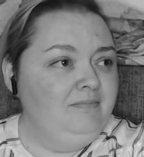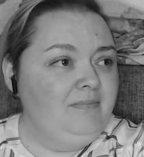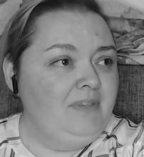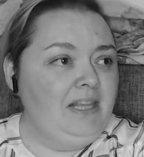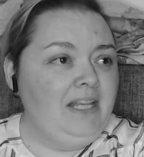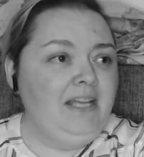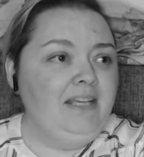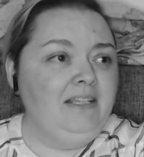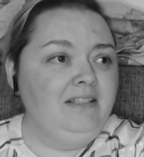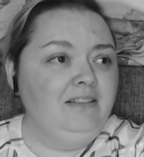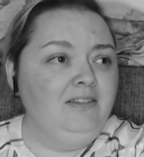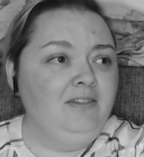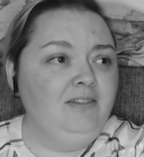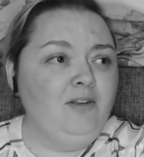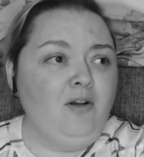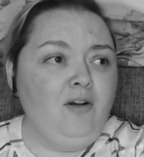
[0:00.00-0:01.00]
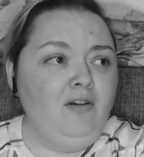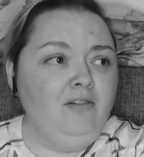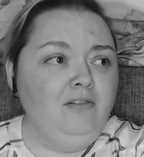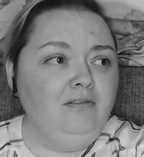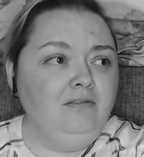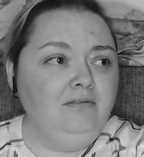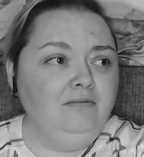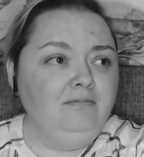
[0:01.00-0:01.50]
Like,
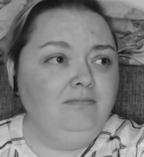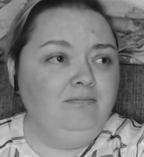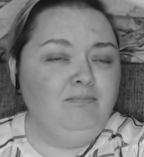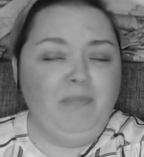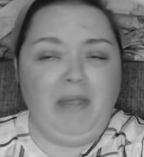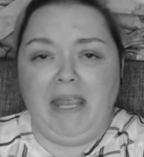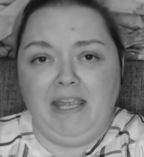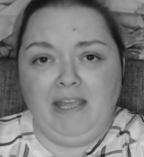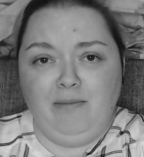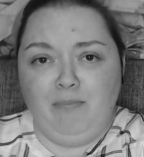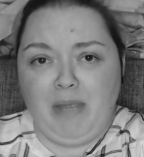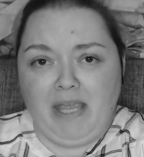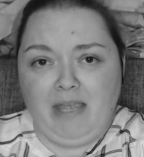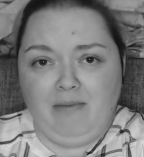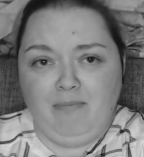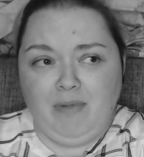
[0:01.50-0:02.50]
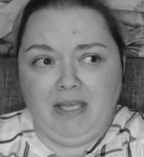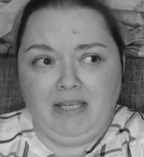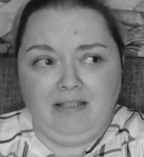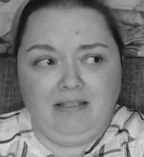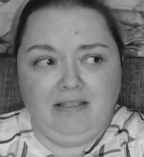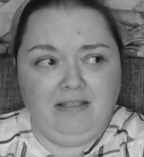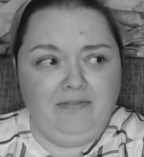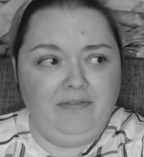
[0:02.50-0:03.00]
don't make
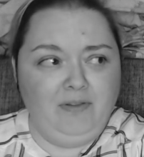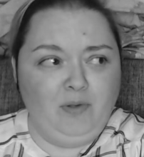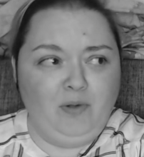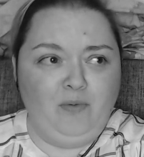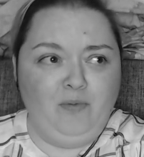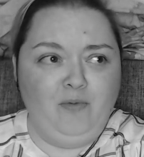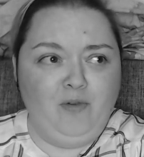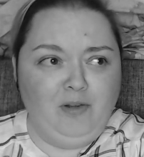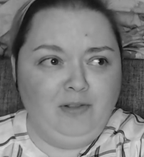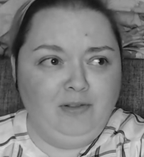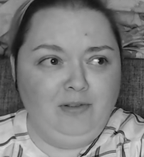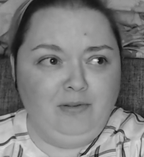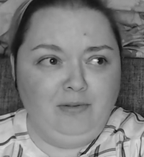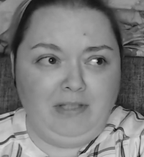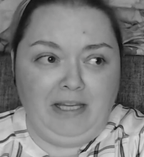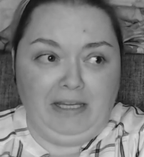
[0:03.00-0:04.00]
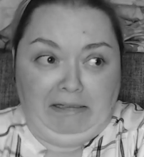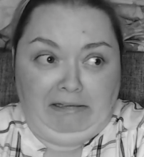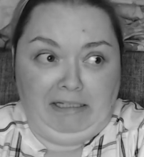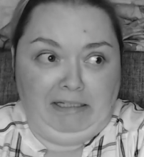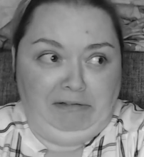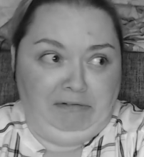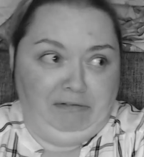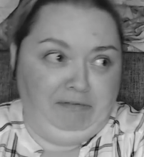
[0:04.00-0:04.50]
babies if you don't want to take
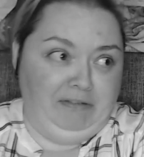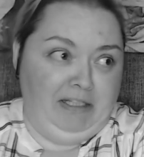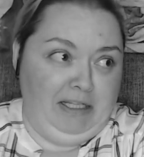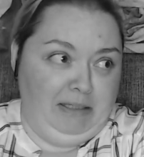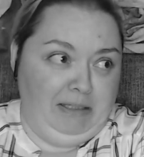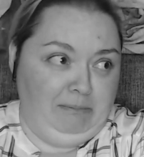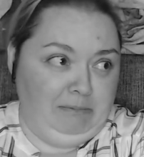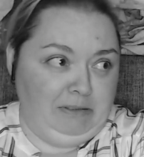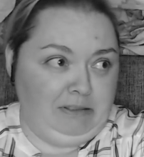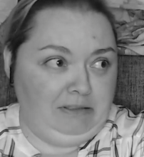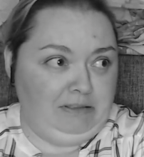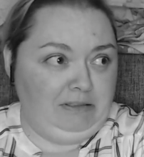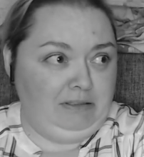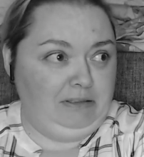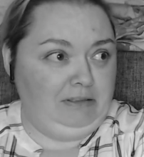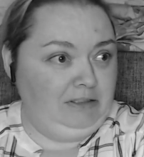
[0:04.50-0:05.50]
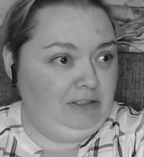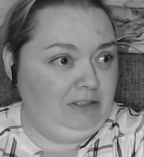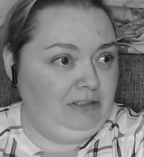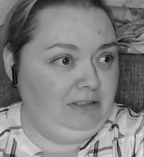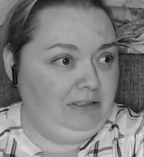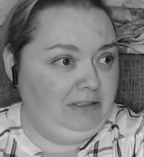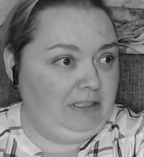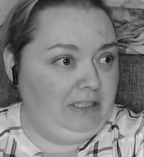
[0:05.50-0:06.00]
care of them.
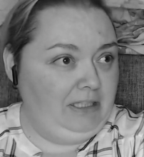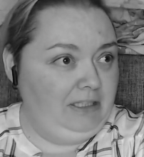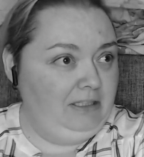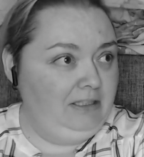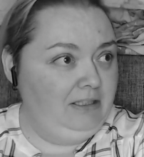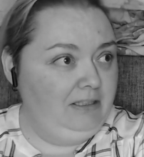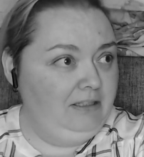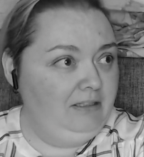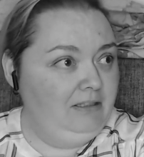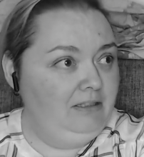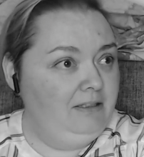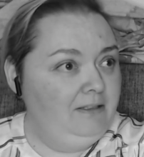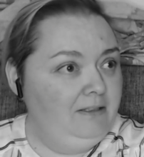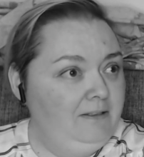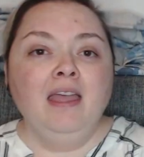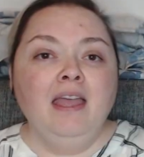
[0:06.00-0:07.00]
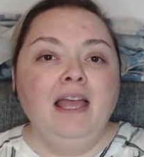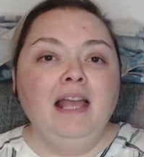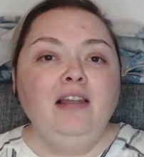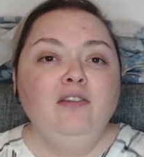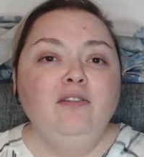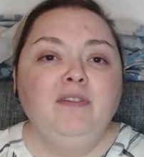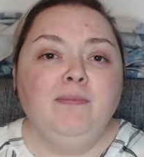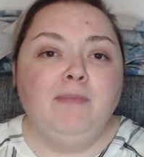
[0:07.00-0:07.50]
Just saying.
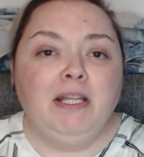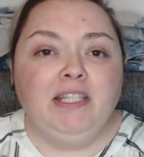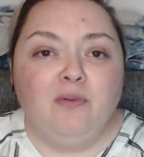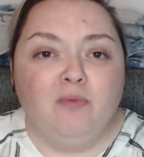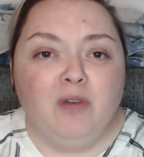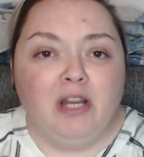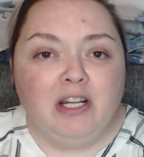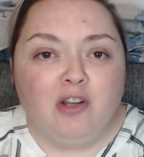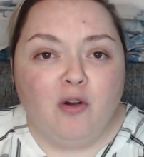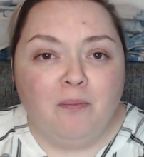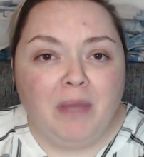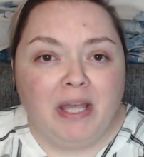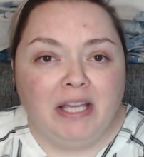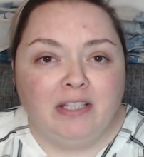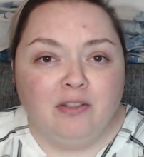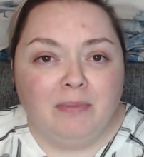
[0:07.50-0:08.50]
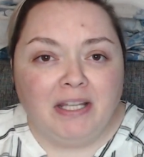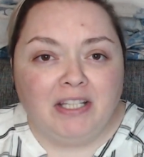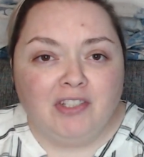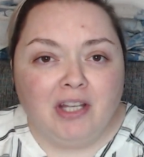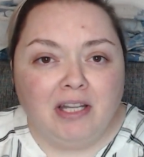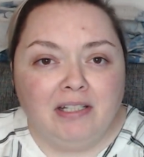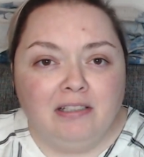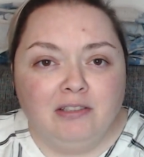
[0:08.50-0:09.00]
Hello everybody and welcome back to my
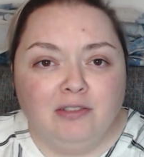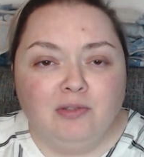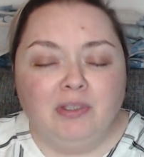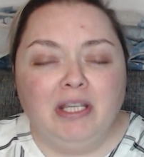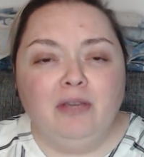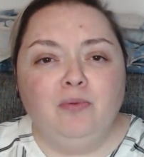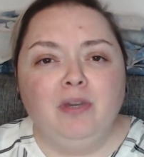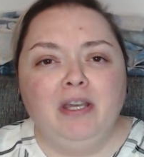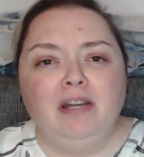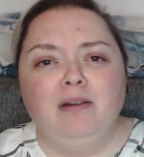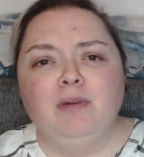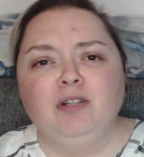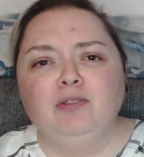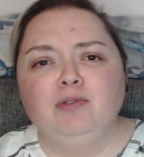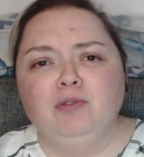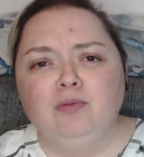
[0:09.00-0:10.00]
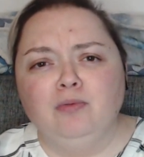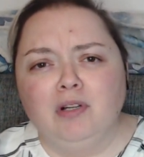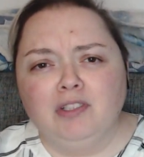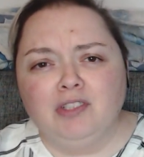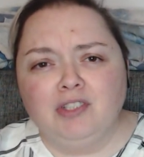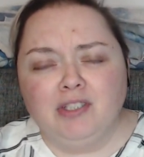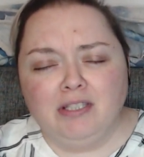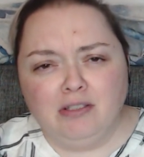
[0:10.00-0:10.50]
channel. Today we are about to
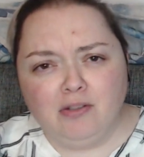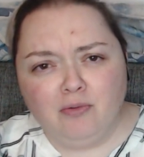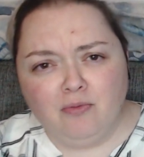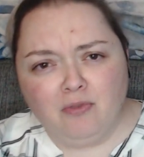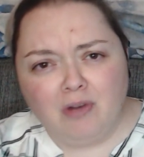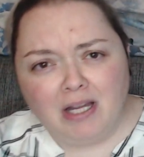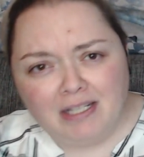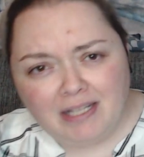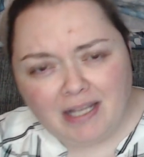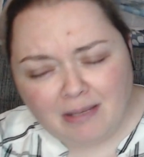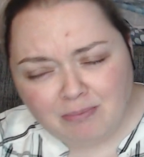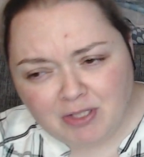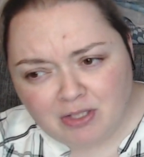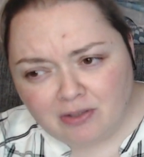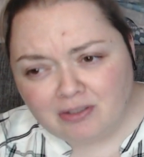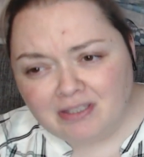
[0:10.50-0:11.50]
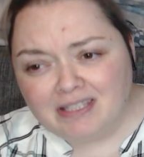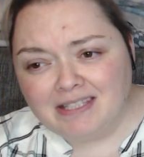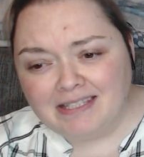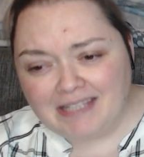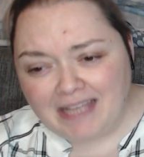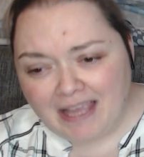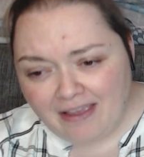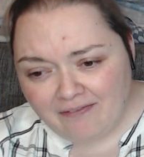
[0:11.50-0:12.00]
watch season 1, episode
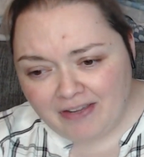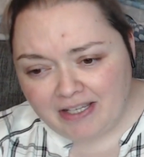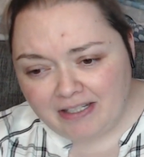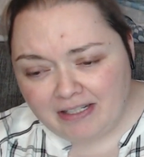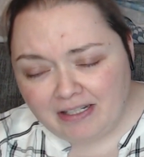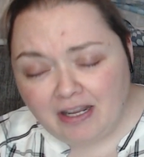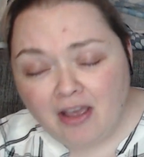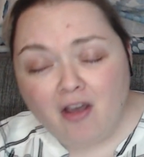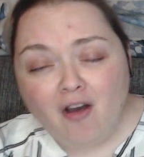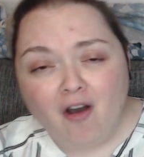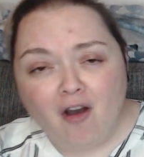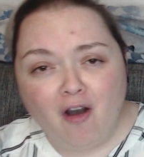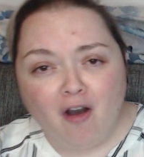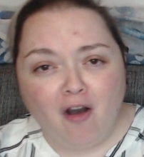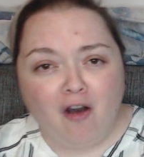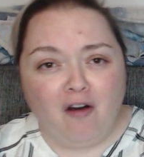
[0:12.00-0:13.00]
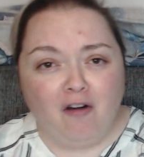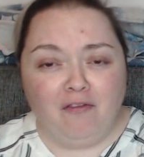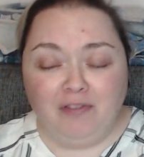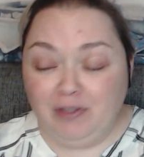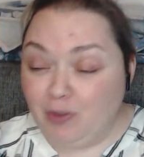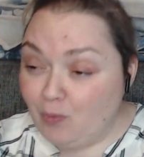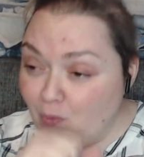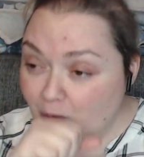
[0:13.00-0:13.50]
7
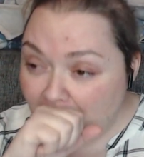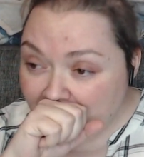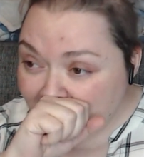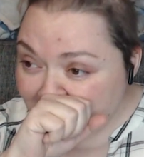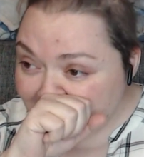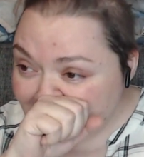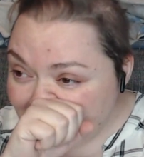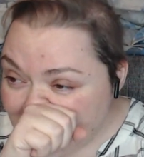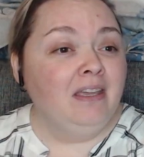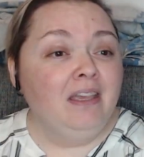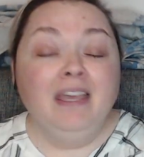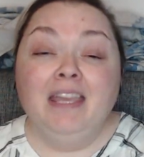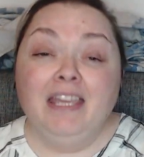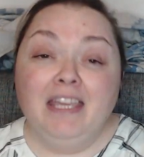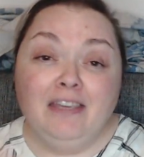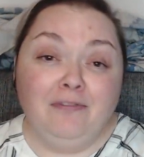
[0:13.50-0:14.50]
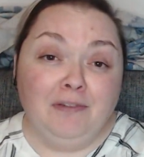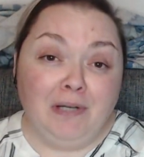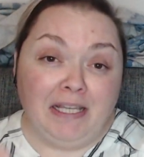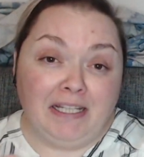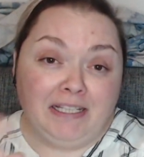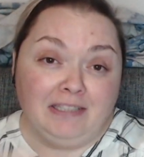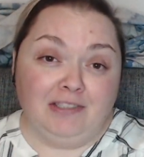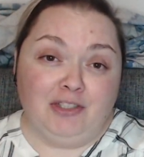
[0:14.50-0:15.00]
of The Wilds. If you
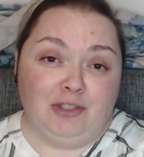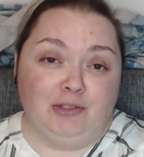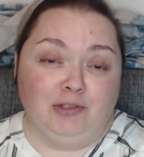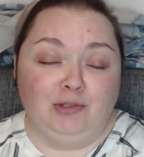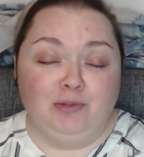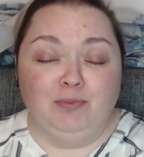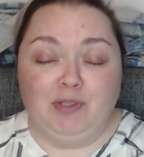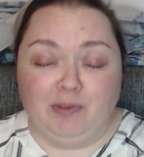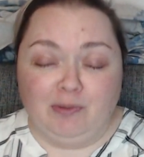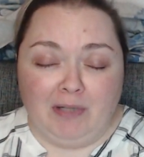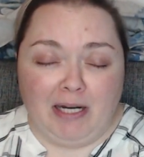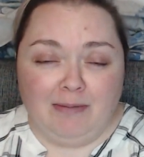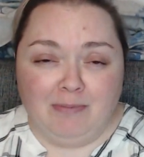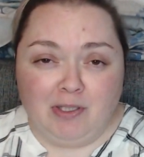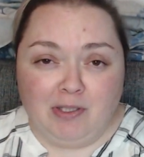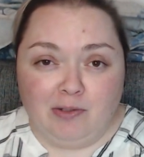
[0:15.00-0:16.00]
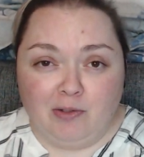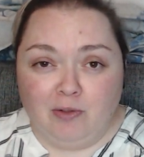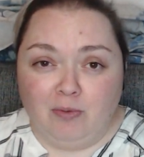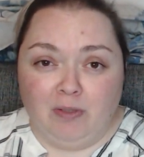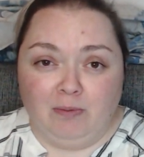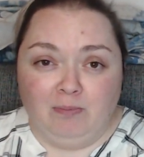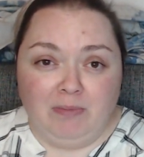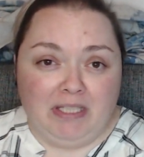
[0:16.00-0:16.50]
like the show, subscribe so you
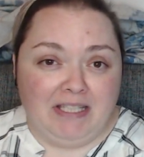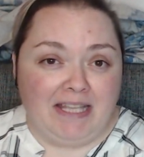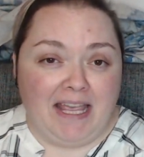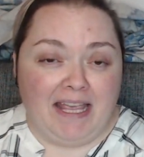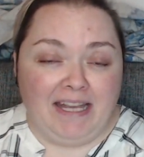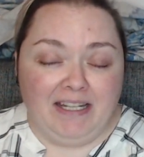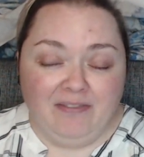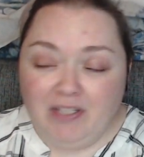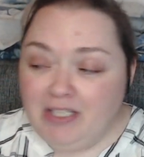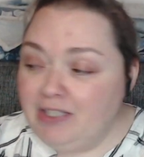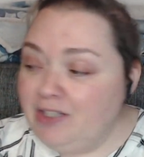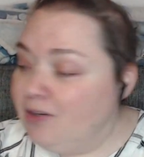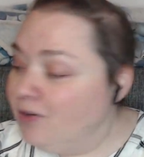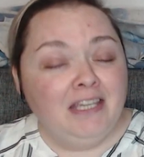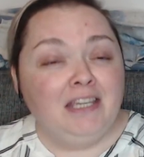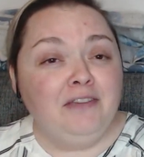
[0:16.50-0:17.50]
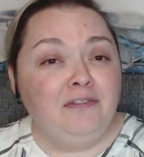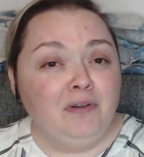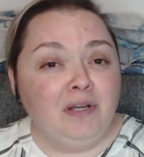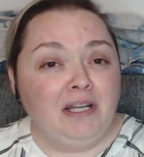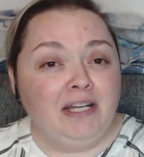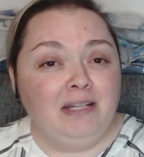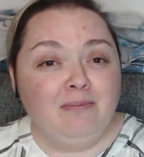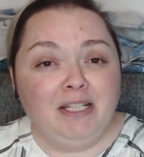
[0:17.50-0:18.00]
won't miss any video. If you
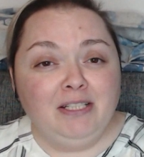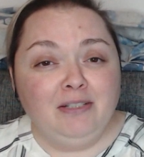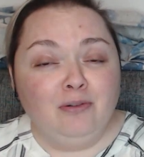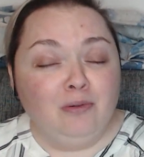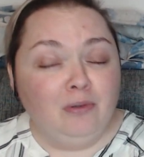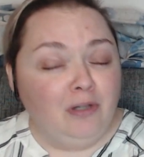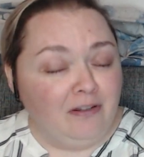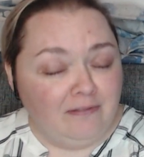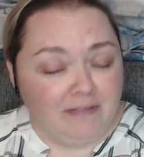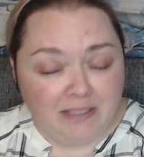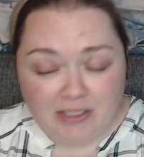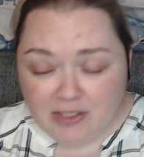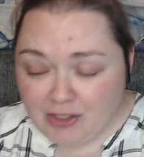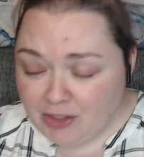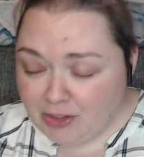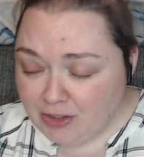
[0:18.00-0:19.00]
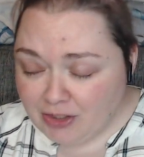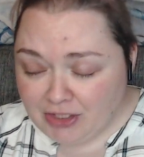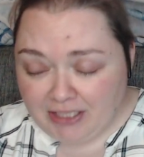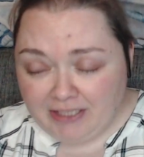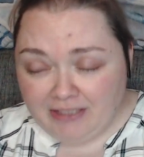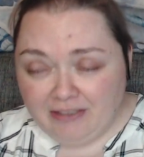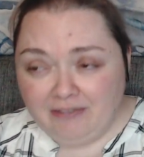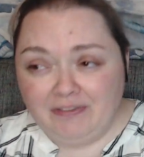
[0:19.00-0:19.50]
know anybody who loves the show,
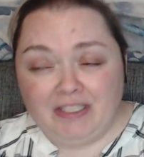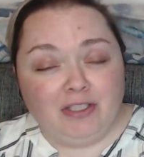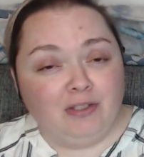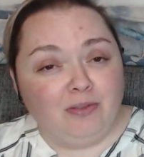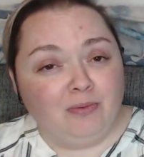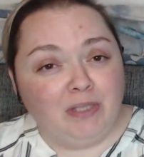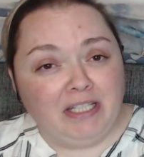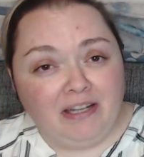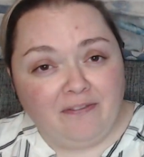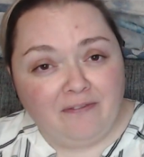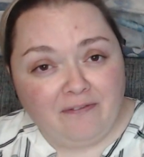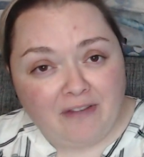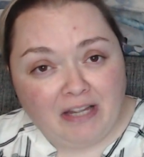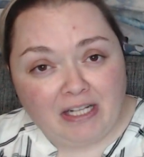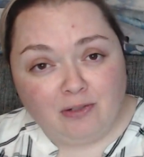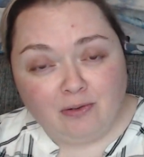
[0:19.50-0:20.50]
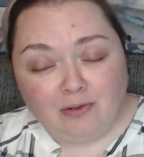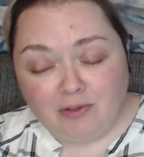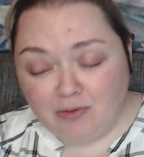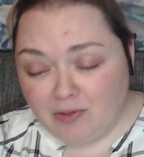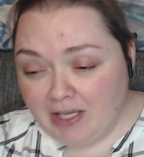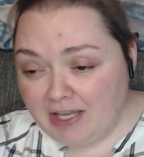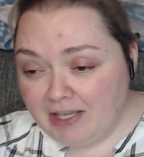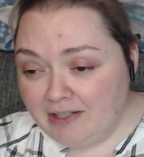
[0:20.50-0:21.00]
share the video so we can have fun all
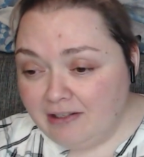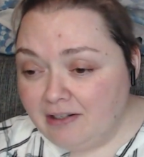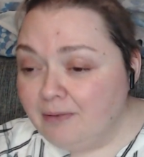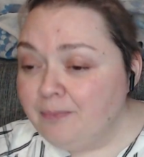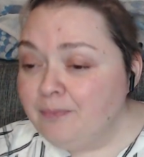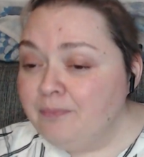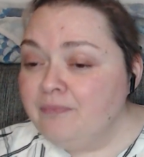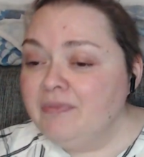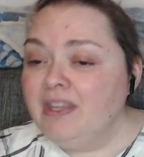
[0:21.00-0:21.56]
together.